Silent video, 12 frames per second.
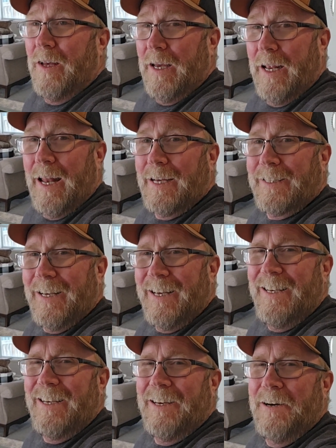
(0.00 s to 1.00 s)
He likes to
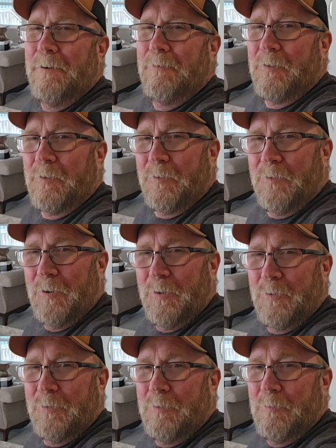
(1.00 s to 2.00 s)
eat comfort
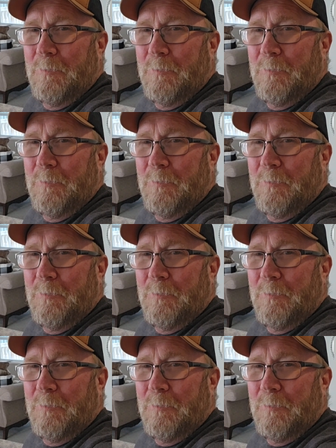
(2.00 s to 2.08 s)
food.